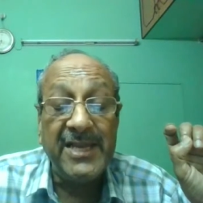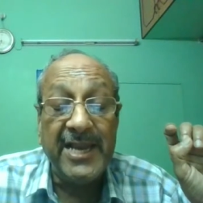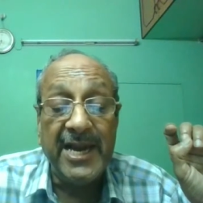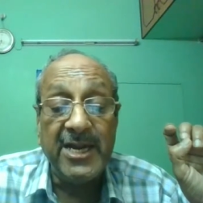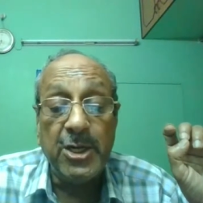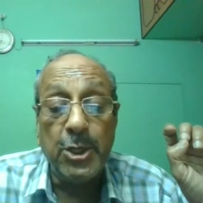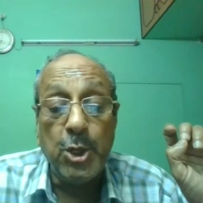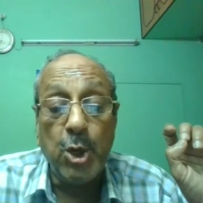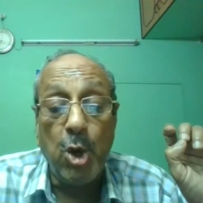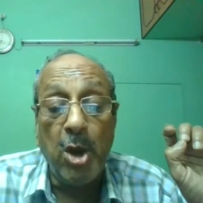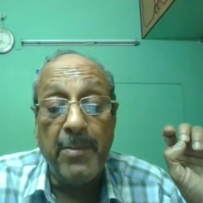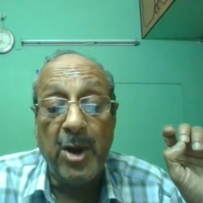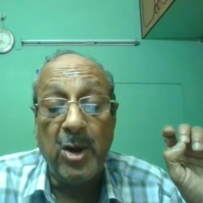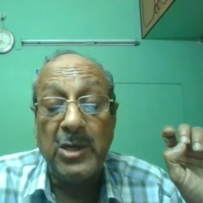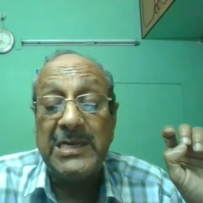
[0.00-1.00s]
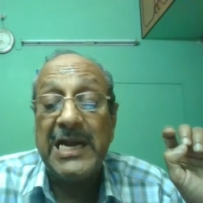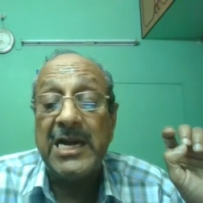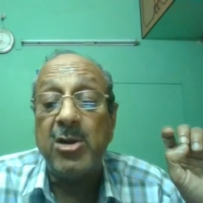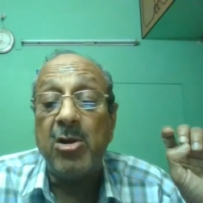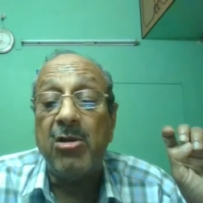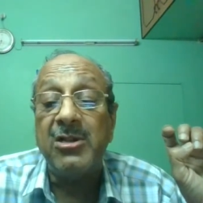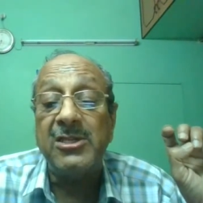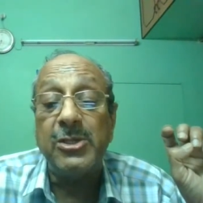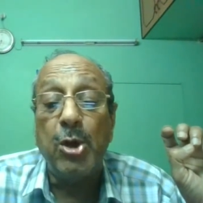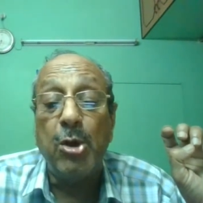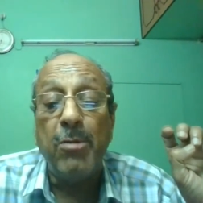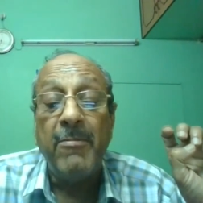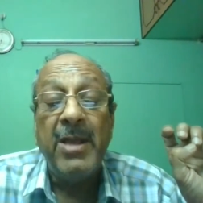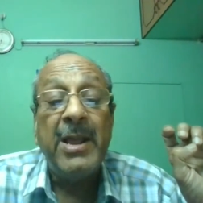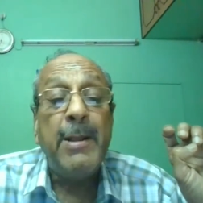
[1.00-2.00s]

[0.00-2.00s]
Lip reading: get to know about that also.